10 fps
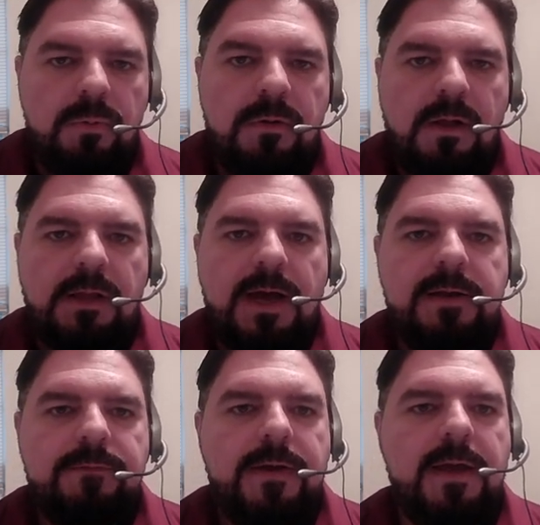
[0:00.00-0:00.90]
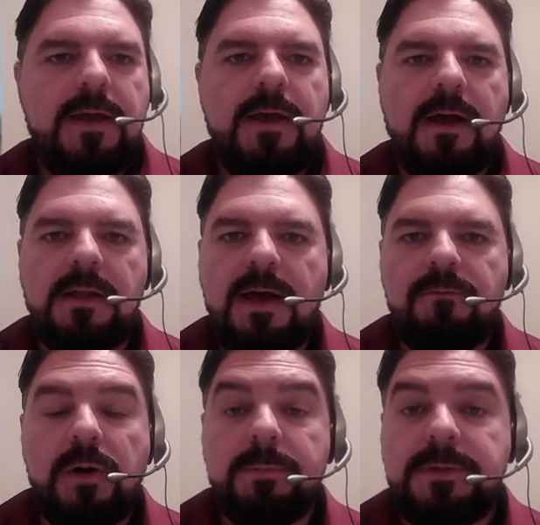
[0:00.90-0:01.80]
a lot of
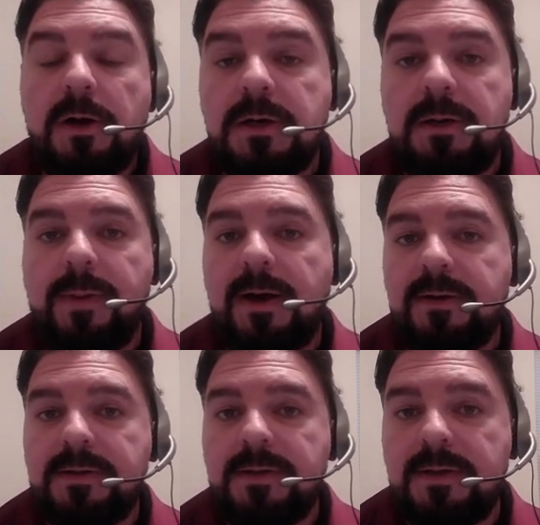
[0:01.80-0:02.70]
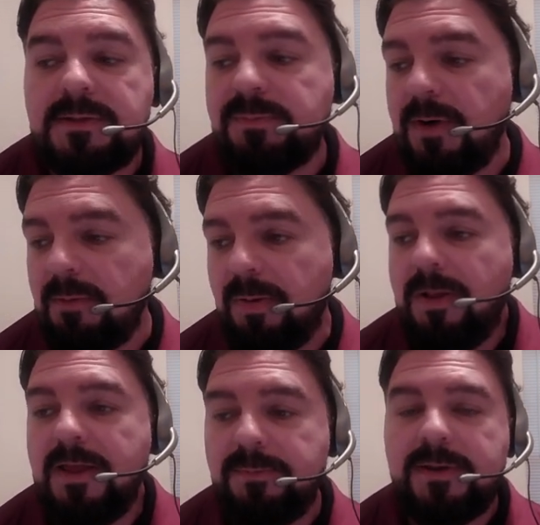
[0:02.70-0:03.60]
what I'm talking about is
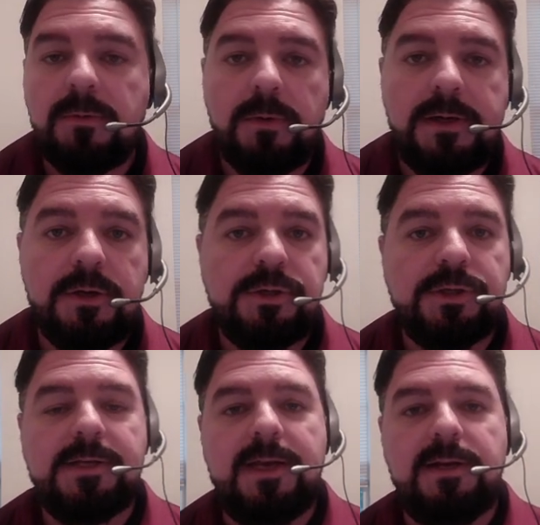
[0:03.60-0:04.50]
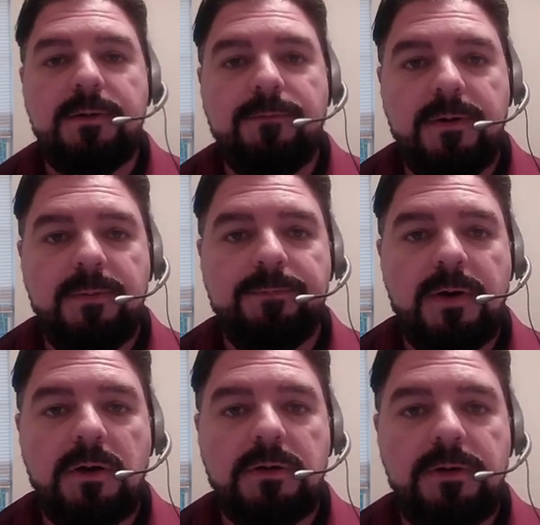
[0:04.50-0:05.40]
probably being regurgitated from
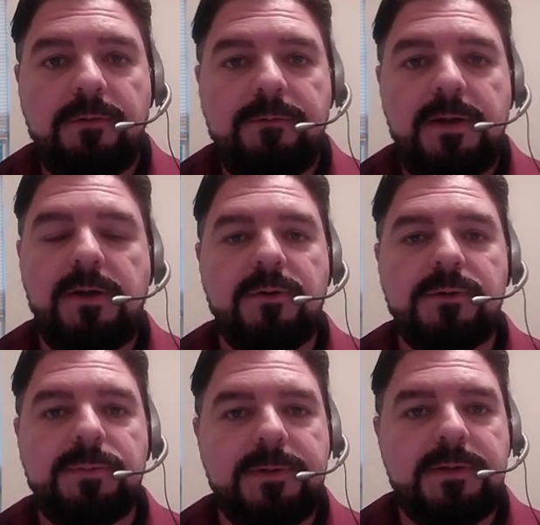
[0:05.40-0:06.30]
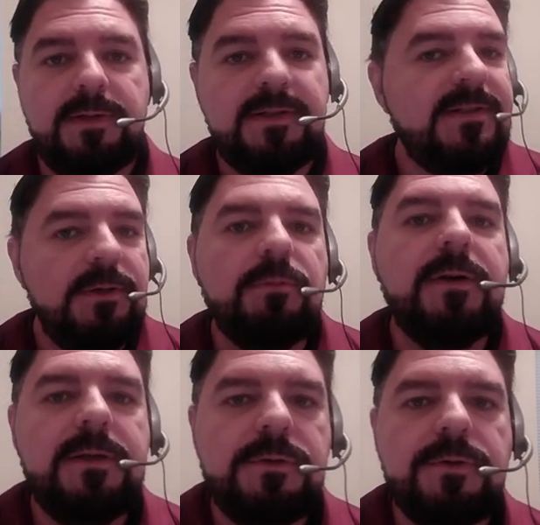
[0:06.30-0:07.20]
earlier videos, but it still
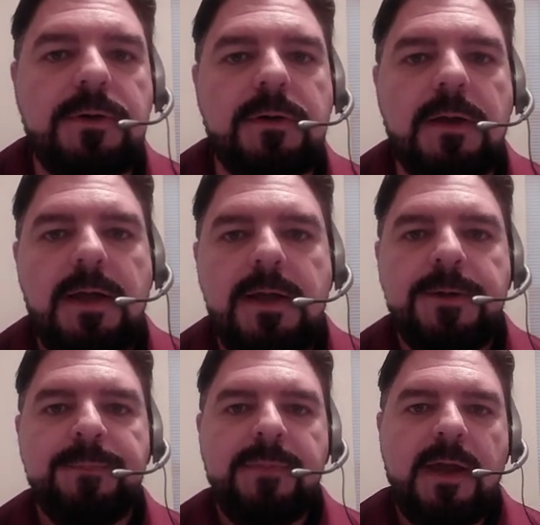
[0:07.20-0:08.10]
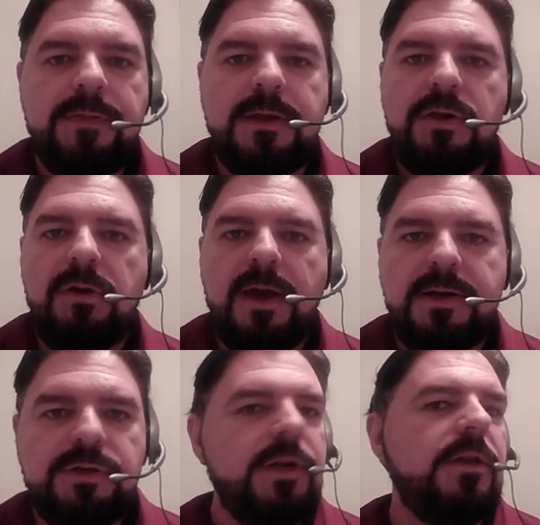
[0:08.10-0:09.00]
rings true. I think you got
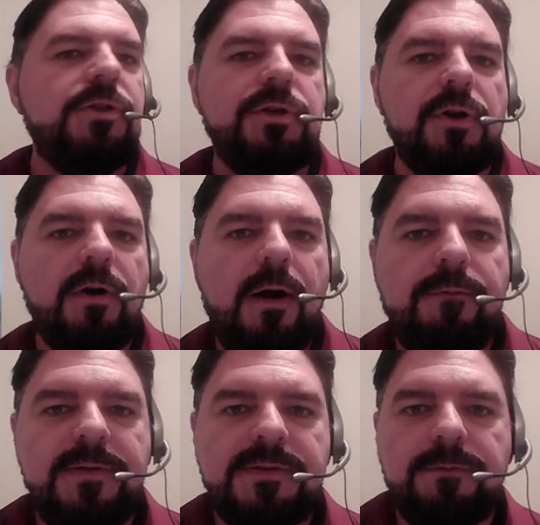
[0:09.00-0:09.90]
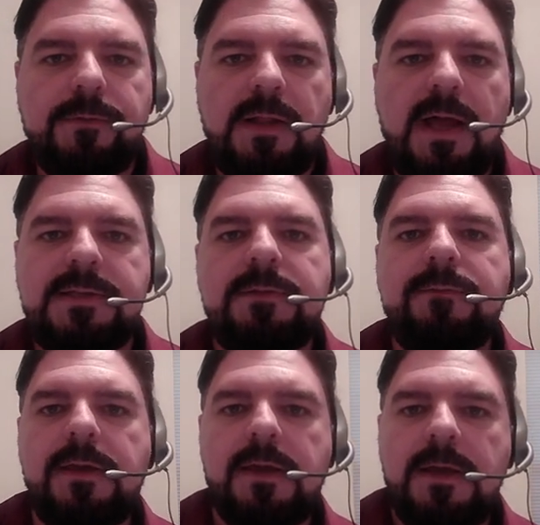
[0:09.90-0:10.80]
to change your offensive
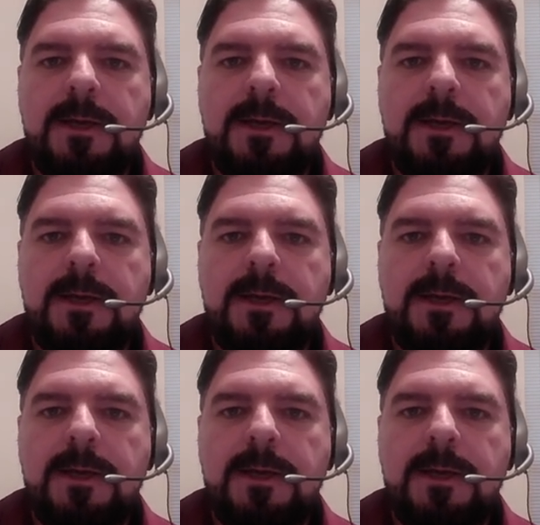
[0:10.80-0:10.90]
philosophy.